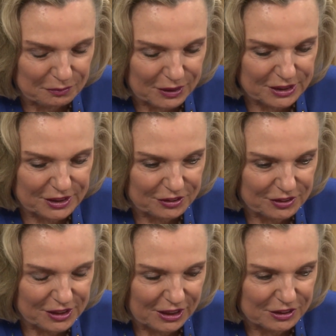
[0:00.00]

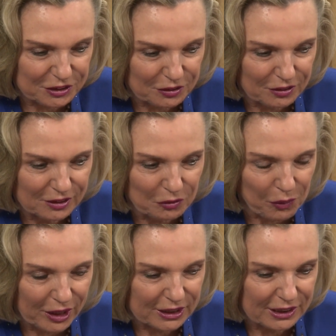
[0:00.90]
minister, a senator, are in
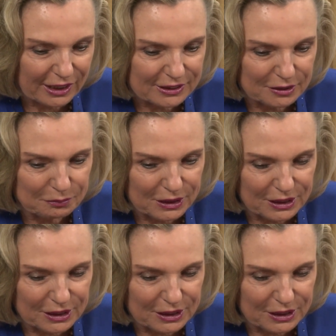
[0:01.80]
a way connected.